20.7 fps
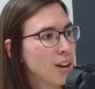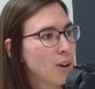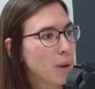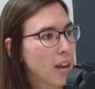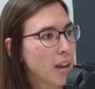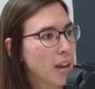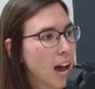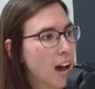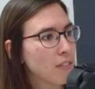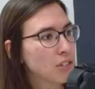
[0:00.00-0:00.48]

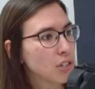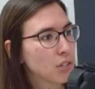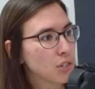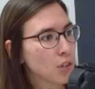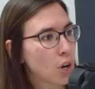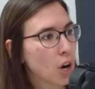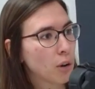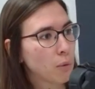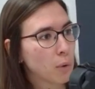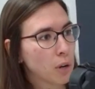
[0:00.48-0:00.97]
we have to
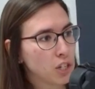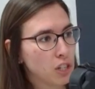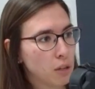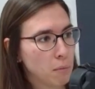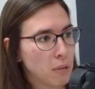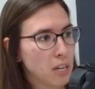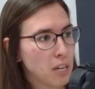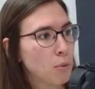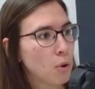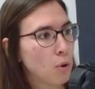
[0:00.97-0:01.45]
start reaching
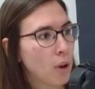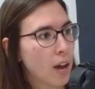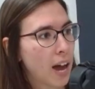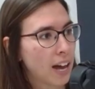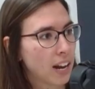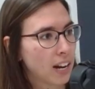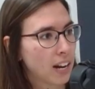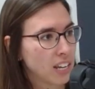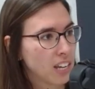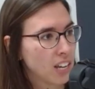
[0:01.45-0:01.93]
people
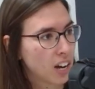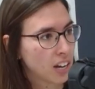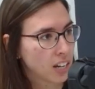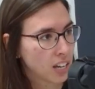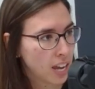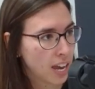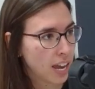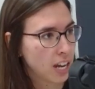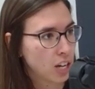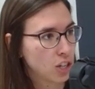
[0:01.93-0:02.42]
at a
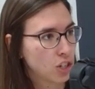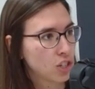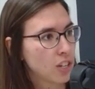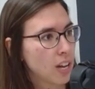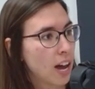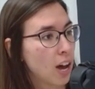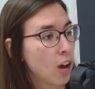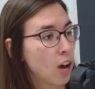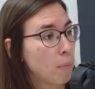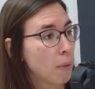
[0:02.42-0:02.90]
young age
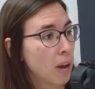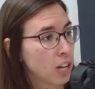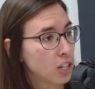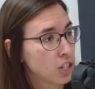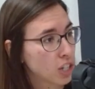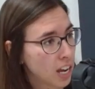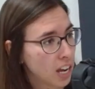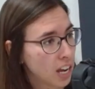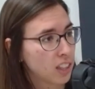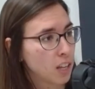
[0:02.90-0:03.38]
to help
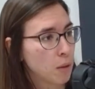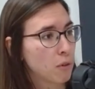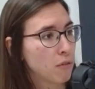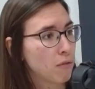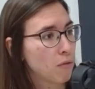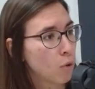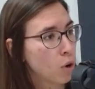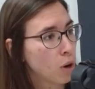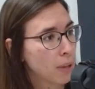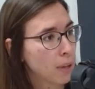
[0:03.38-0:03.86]
educate them,
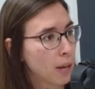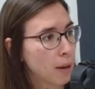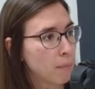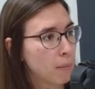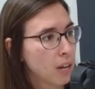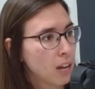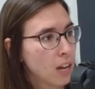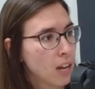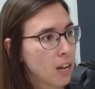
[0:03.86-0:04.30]
inform them,